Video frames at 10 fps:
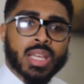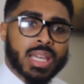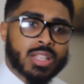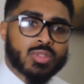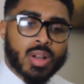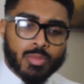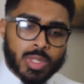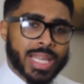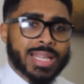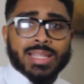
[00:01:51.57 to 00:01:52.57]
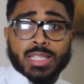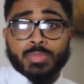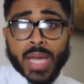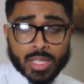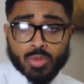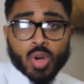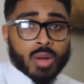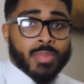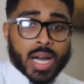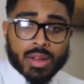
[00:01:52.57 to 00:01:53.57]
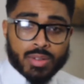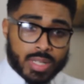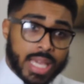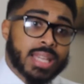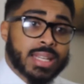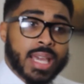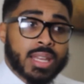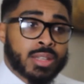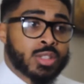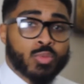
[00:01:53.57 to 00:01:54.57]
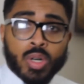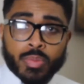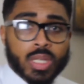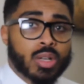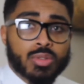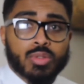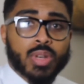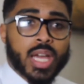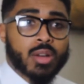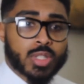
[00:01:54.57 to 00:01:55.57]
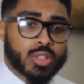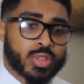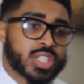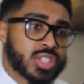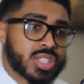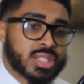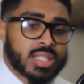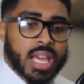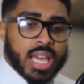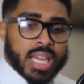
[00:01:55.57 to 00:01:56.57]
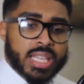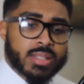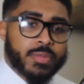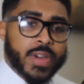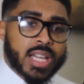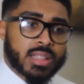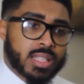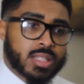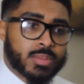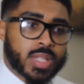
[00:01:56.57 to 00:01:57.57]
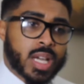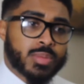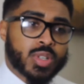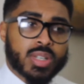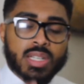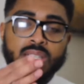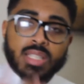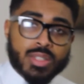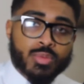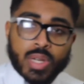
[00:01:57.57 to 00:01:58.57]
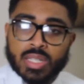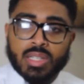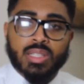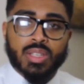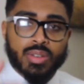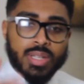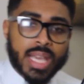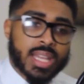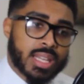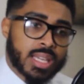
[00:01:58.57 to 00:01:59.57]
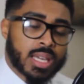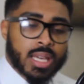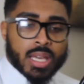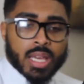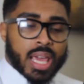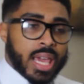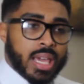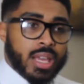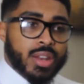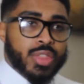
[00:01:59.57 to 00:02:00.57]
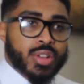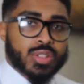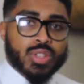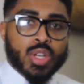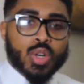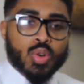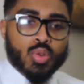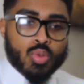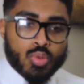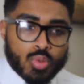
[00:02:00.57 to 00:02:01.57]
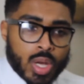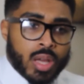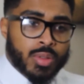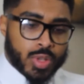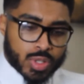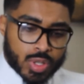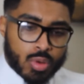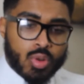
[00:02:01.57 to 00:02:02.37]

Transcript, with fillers: and so I'm relating this back to our modern day dating, to what we go through now as Christians, is the fact that sometimes you're in these situations and you're dating, and there's no, there's no